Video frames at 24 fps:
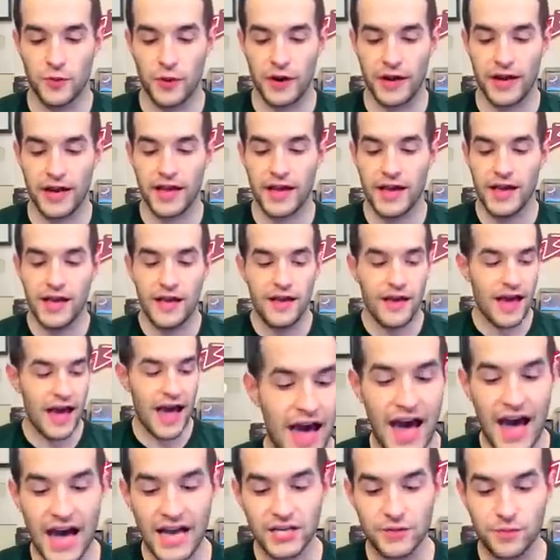point.
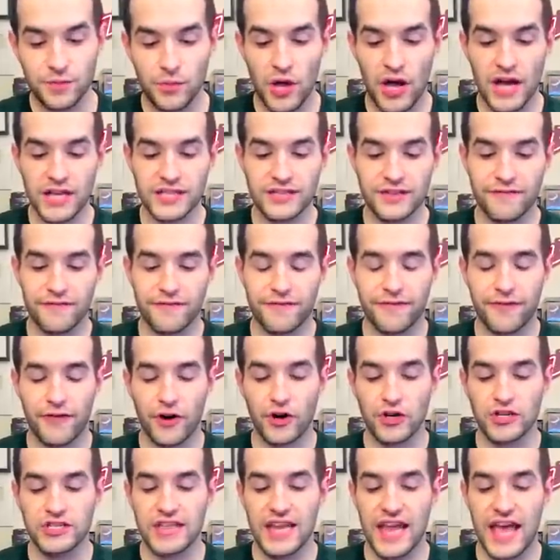Ash Blossom
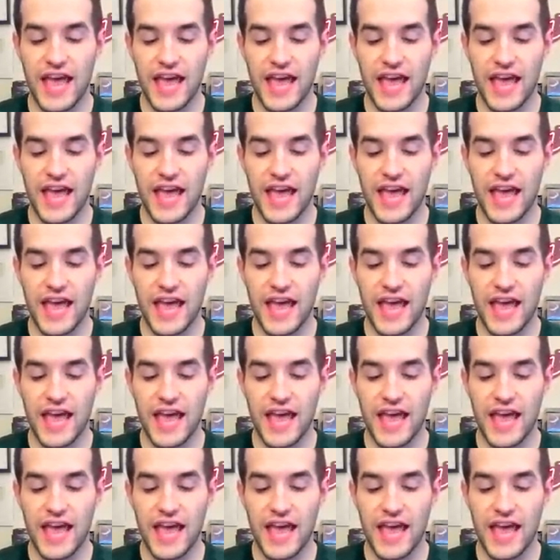First